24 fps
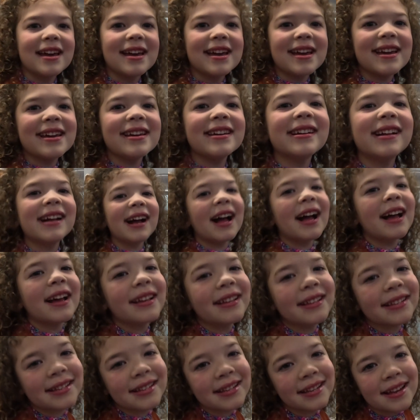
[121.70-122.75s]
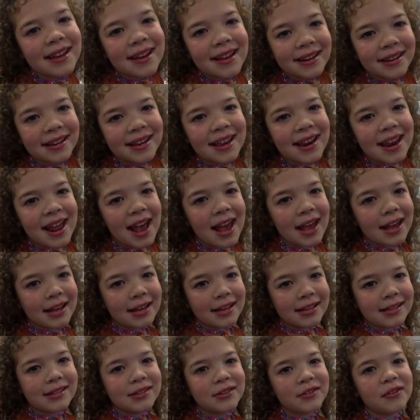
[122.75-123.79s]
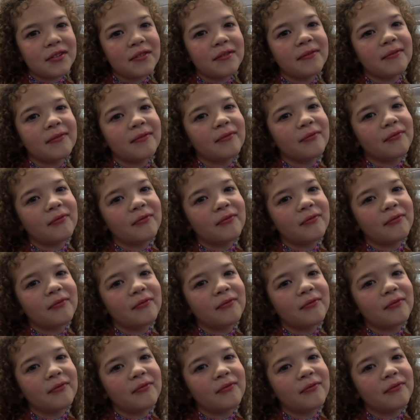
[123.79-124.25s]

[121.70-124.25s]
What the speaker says: Hey guys, today it's a